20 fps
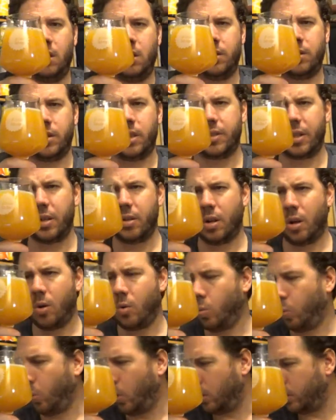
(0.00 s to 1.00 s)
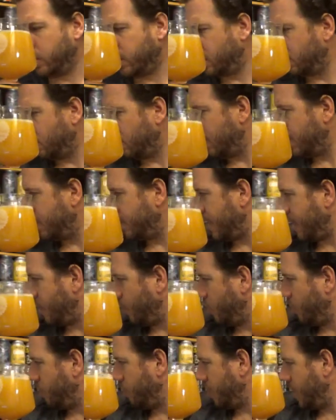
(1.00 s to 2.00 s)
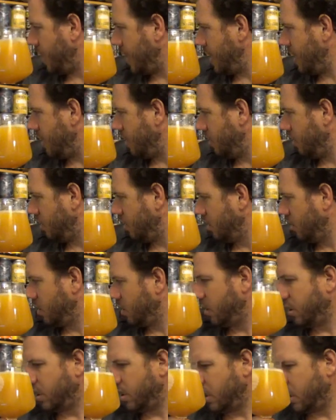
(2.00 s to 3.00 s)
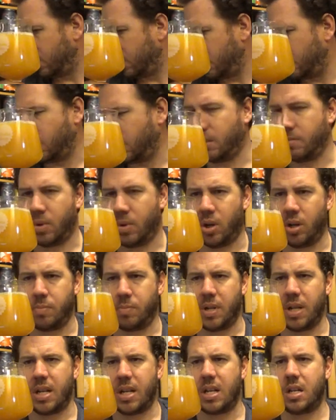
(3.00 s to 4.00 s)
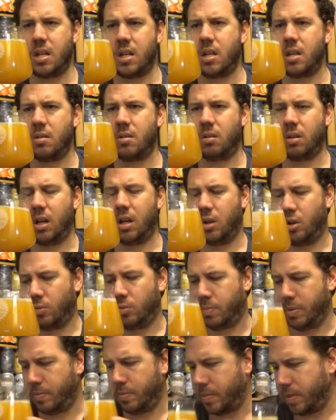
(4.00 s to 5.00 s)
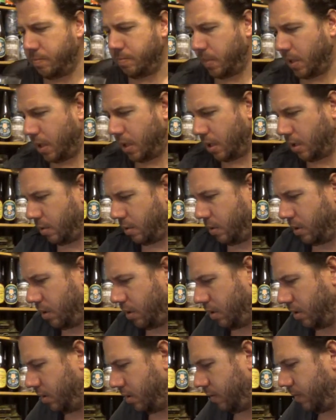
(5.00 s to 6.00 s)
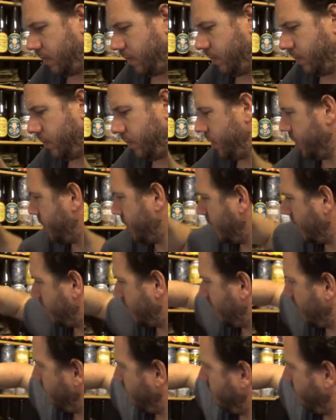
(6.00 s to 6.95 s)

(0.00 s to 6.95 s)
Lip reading: So I don't know what size that would be. It might be a little bit below 16